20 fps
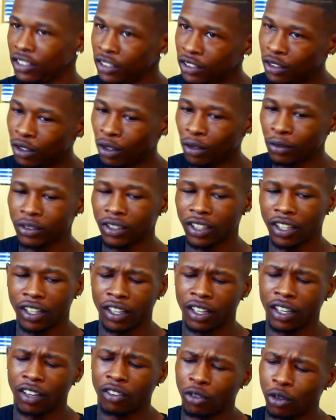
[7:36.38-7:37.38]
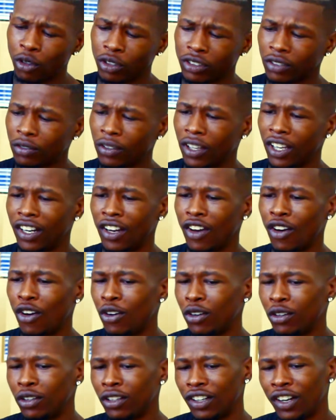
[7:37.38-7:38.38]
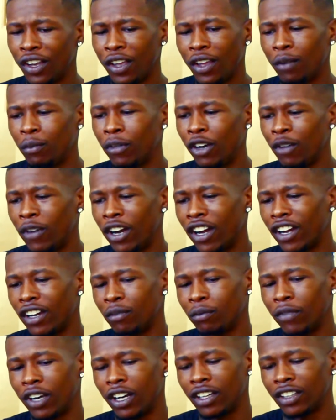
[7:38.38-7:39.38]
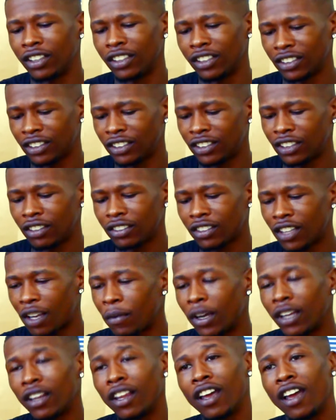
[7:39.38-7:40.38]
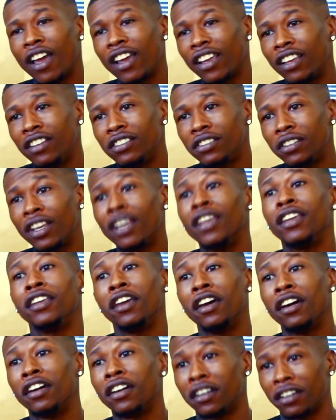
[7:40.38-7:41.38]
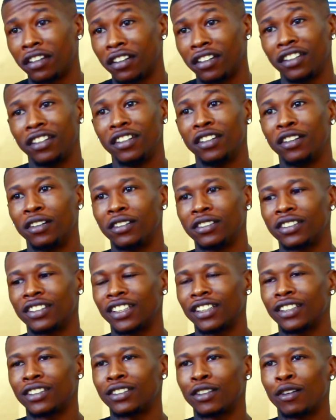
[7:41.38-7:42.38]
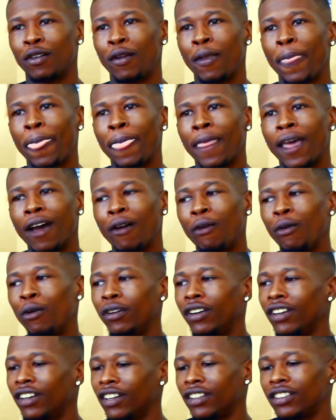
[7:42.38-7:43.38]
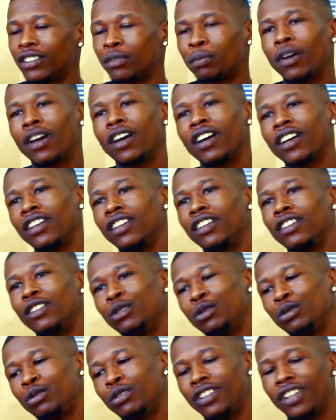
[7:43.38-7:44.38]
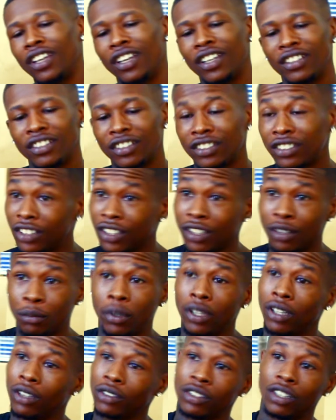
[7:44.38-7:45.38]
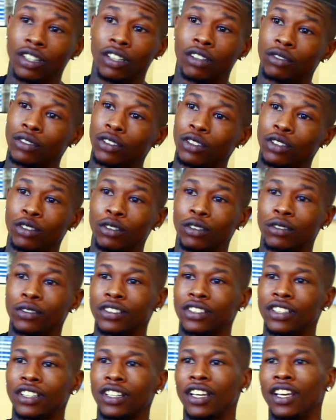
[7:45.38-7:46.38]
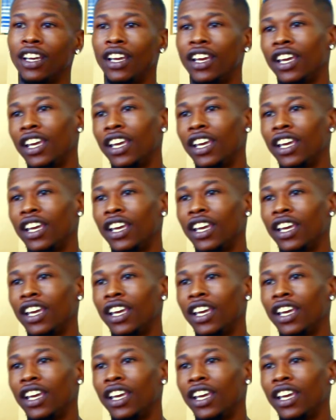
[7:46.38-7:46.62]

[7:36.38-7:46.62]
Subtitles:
You know what I'm saying? Of course, I'm getting older, but it seems like my line keeps getting younger. You know what I'm saying? So I want to inspire the youth that still be yourself. You know what I'm saying?